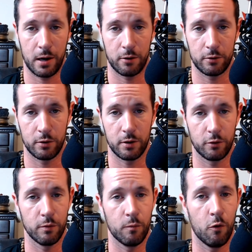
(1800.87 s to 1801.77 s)
about
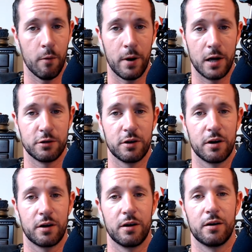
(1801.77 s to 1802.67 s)
grimoire
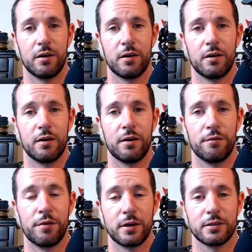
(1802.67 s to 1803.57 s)
magic
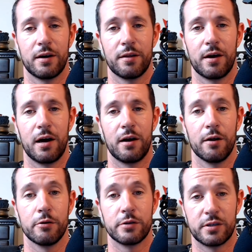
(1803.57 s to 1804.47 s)
and things like that
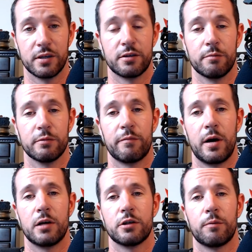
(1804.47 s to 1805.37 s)
and other systems
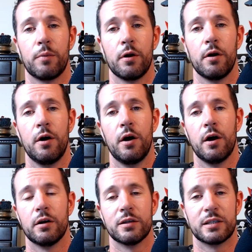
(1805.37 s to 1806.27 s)
of magic. But
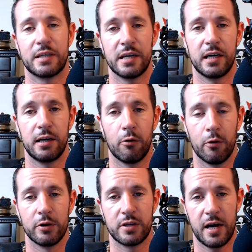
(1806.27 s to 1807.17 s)
to stay
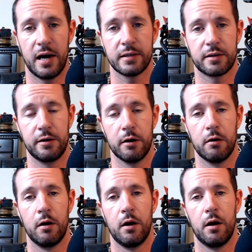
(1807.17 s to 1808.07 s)
on task
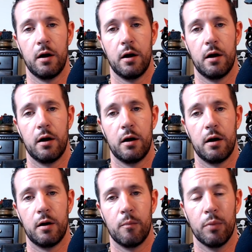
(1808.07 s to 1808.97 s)
here,
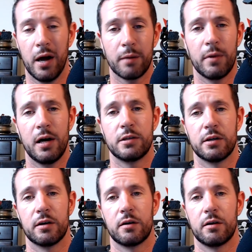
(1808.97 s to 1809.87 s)
black
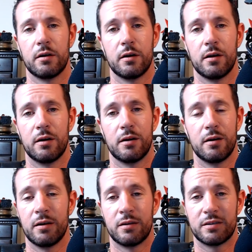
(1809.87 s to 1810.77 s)
magic,
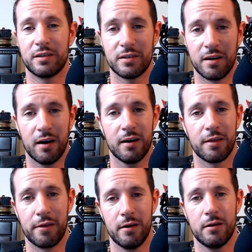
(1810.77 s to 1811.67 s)
it's just
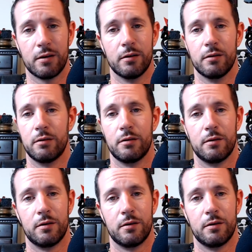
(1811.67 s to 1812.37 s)
not a thing.